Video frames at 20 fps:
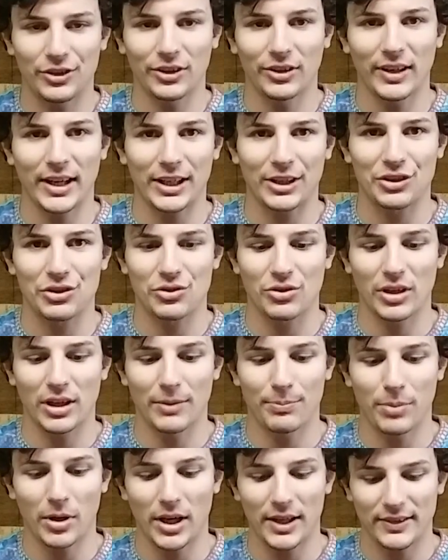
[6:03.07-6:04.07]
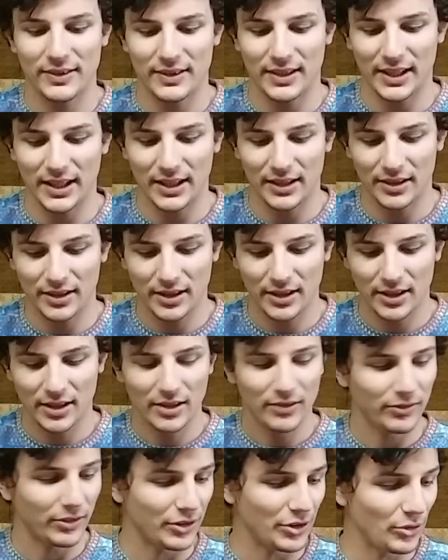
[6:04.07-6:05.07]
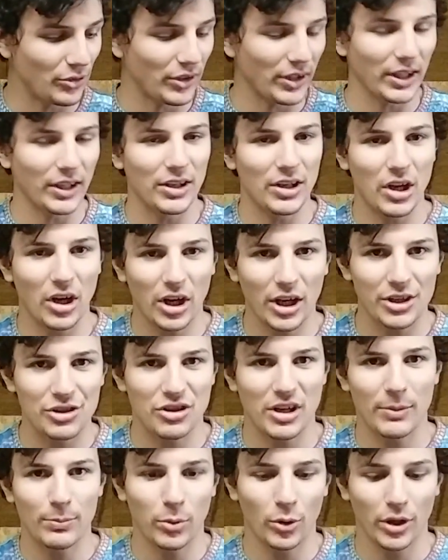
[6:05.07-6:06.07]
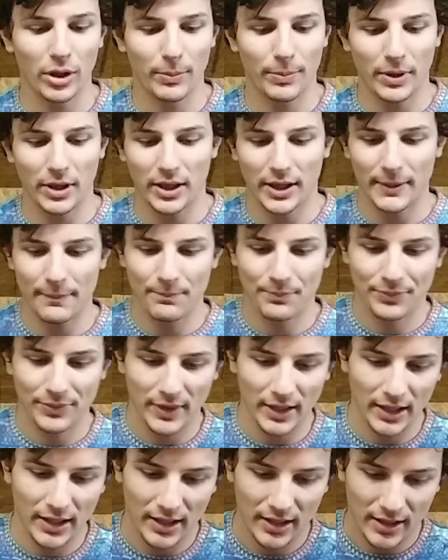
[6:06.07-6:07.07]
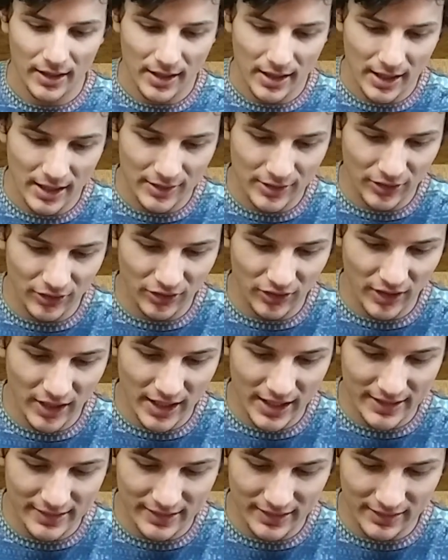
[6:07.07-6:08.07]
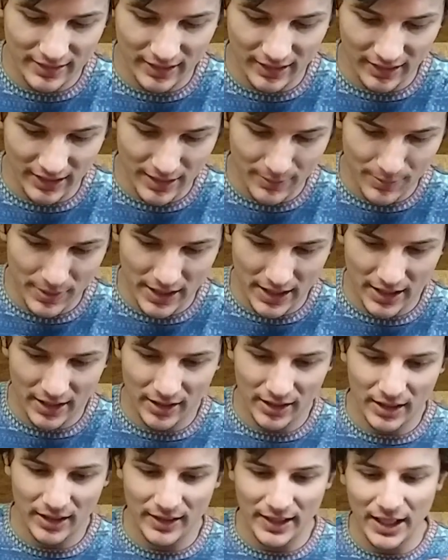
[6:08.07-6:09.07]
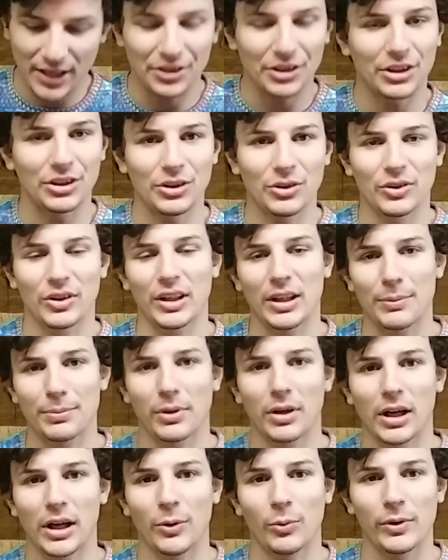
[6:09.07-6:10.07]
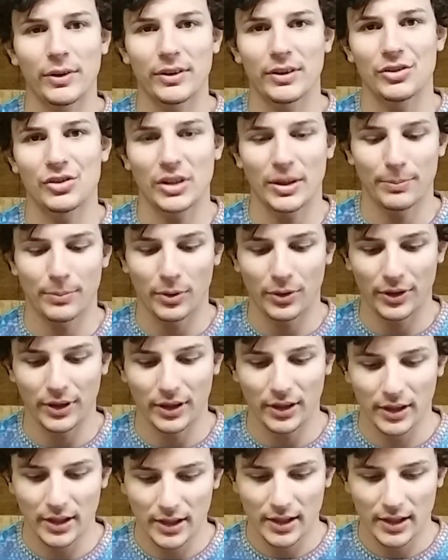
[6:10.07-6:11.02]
your extra pot stand for using a non-Jetboil pot, and just slides into the lip here. And now you can use any pot with the Jetboil,